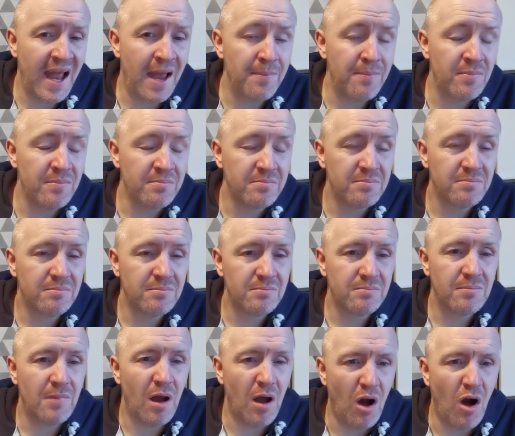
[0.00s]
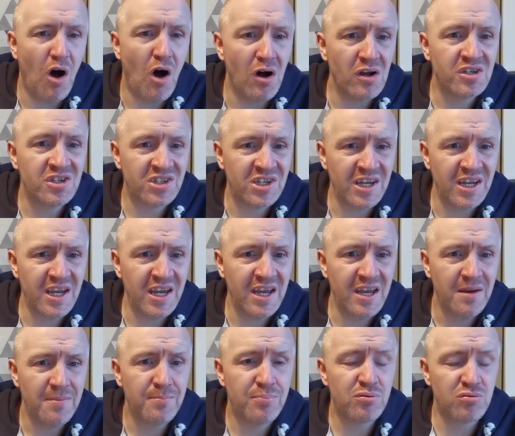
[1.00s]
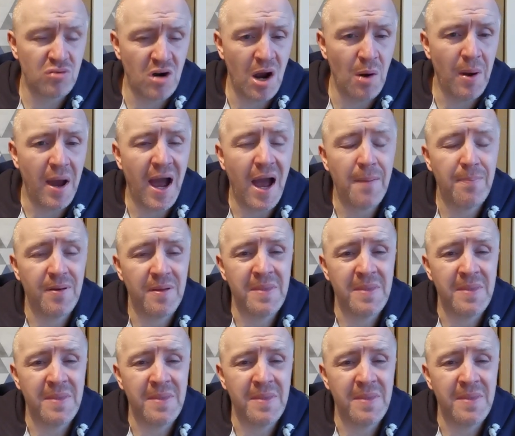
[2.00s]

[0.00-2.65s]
MRC Pro app,